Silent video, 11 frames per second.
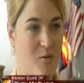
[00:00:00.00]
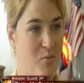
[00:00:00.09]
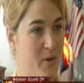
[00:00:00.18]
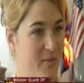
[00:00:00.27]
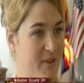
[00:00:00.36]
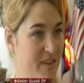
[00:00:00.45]

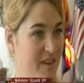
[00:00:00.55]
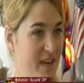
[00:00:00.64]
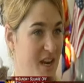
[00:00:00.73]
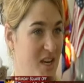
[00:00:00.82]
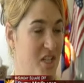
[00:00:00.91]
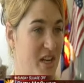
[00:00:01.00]
unemployments in the
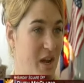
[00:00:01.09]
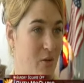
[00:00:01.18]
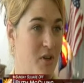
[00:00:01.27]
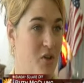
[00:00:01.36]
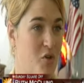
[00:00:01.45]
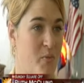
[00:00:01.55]
nation
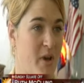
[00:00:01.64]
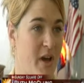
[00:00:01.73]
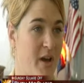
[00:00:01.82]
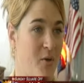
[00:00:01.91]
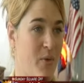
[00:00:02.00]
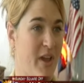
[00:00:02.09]
out in
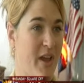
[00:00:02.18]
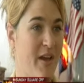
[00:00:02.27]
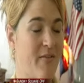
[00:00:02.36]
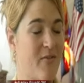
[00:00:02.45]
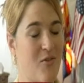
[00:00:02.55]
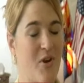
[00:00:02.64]
Yuma. We
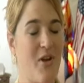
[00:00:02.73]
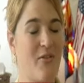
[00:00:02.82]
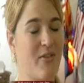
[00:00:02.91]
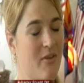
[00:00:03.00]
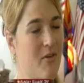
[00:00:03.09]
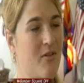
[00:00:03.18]
have ground
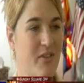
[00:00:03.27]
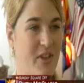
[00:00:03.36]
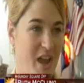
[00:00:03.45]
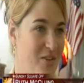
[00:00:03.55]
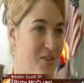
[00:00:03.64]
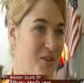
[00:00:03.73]
zero for the
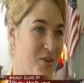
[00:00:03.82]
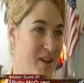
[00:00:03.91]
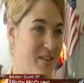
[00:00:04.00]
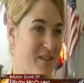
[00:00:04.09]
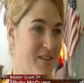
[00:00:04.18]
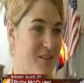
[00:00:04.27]
housing
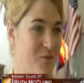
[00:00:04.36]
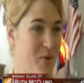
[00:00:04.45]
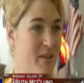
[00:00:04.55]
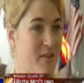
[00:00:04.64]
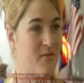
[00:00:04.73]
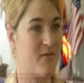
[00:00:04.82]
crisis in
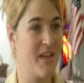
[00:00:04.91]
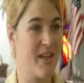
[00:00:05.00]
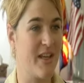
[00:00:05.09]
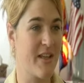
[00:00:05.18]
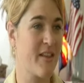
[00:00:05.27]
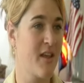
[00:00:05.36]
West
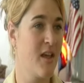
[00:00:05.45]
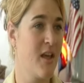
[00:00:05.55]
Phoenix.